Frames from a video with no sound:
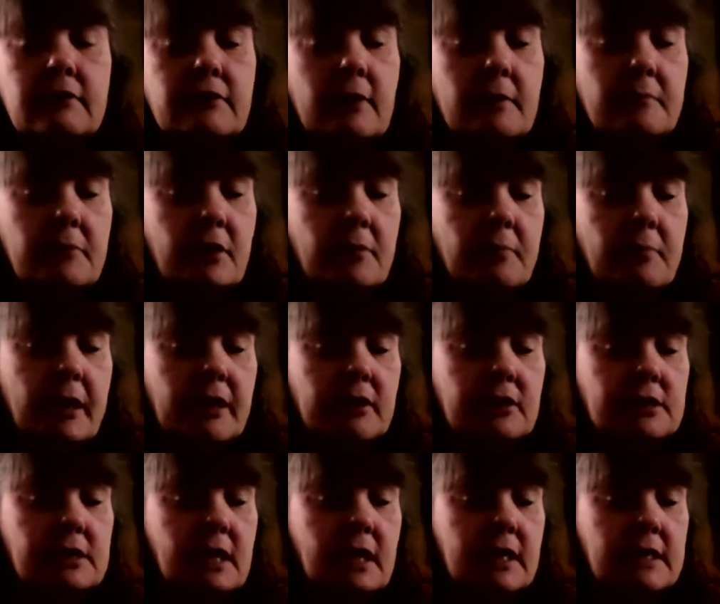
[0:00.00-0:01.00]
from the
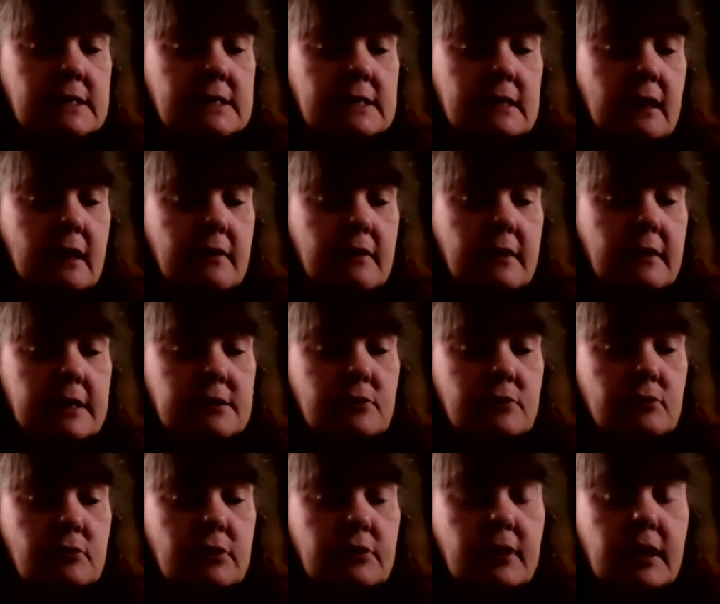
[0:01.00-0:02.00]
parasites and that
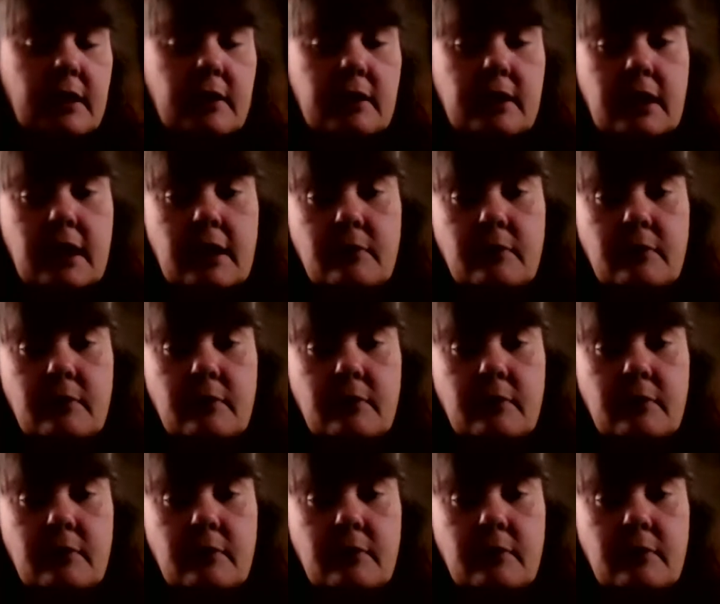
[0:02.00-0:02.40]
sort of thing.